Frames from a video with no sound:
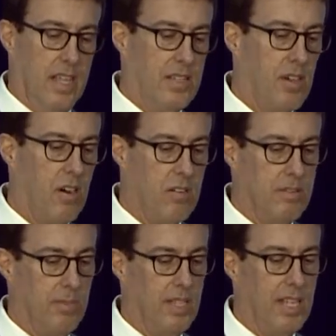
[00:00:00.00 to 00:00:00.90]
It's hard
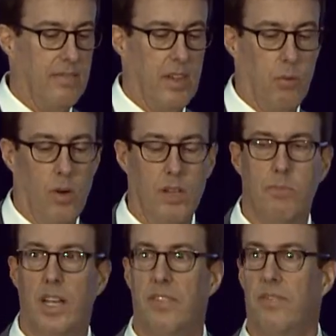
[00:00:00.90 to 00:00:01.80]
to believe that 1
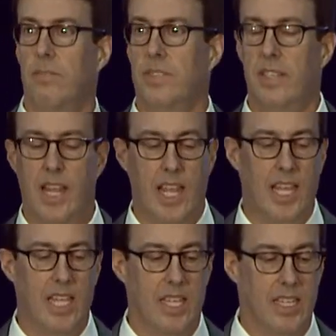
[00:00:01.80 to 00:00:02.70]
month from
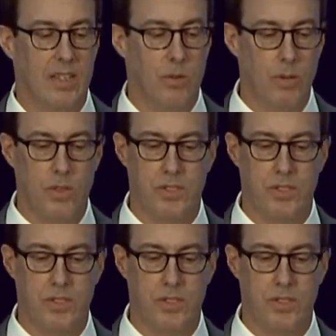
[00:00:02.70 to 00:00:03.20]
today, we will